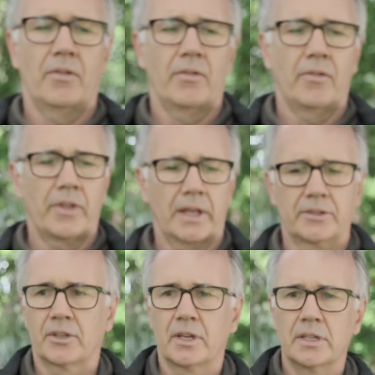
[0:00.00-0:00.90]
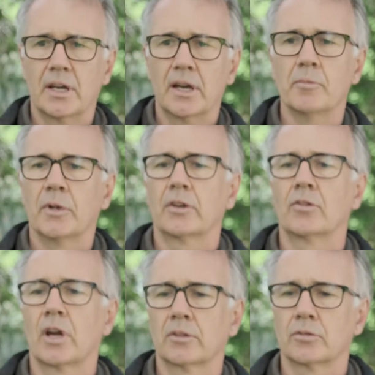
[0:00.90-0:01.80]
that's a
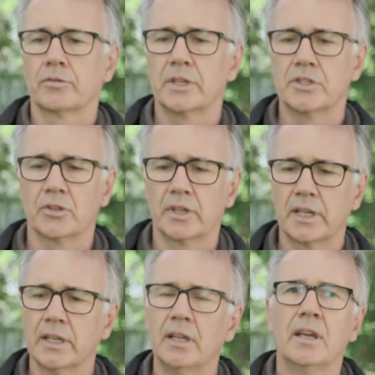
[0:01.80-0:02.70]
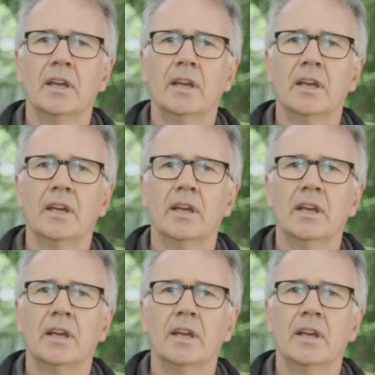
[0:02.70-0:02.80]
great little feature there.